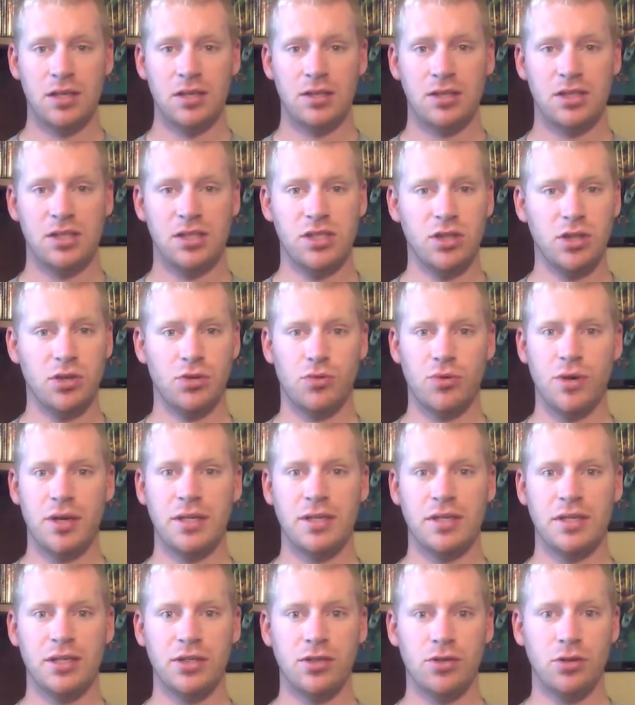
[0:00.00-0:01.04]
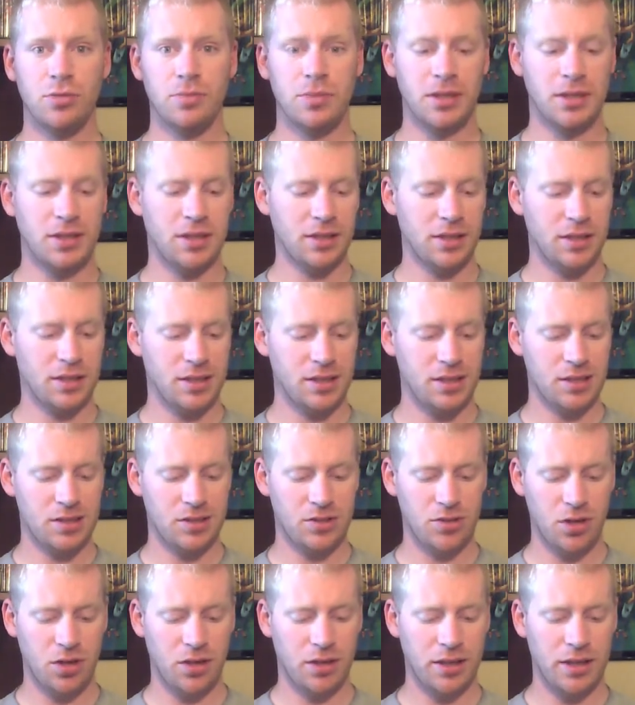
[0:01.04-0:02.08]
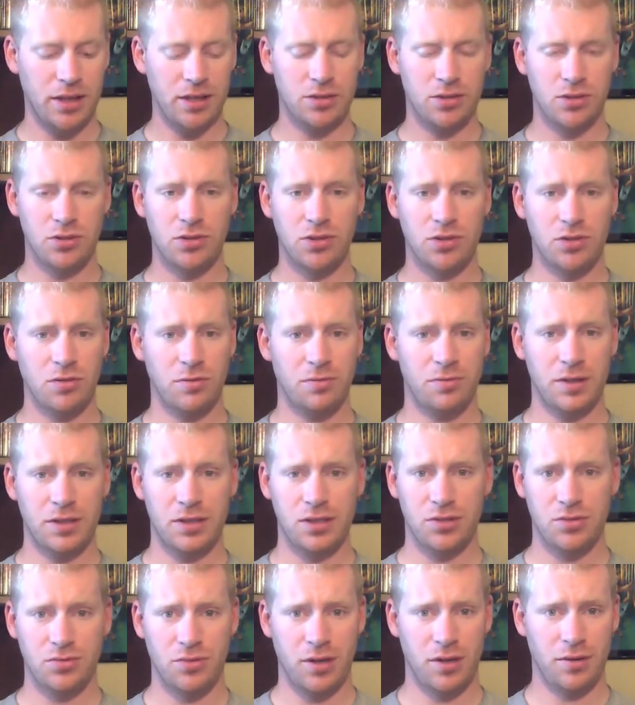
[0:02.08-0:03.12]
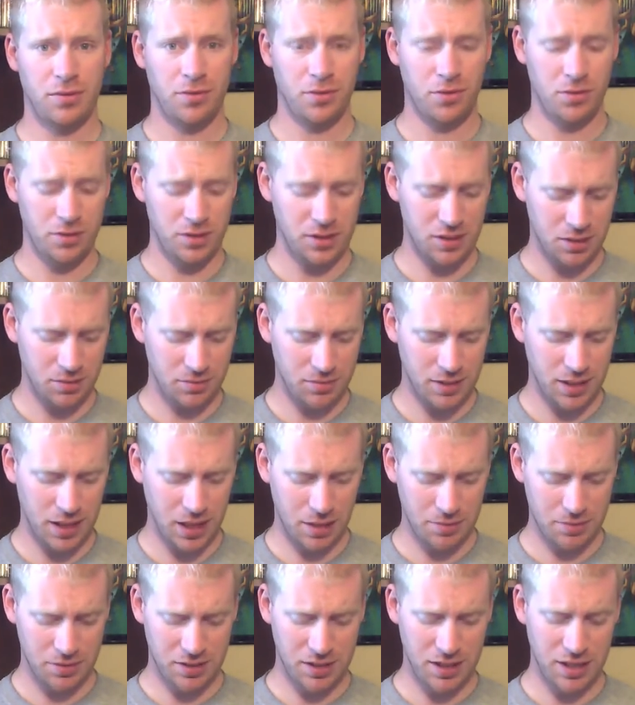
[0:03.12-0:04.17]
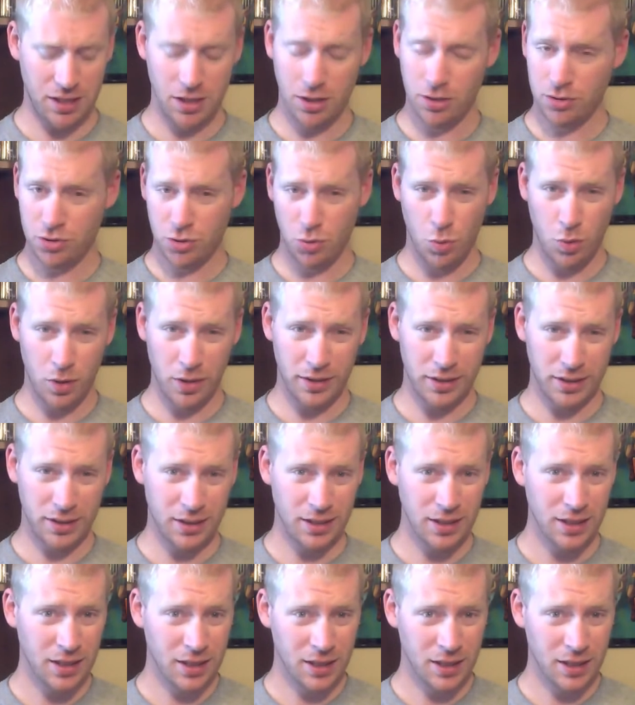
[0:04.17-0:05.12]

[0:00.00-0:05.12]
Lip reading: Still a great deal because Dark Cloud 2 still fetches around 30 sometimes, Neo 20.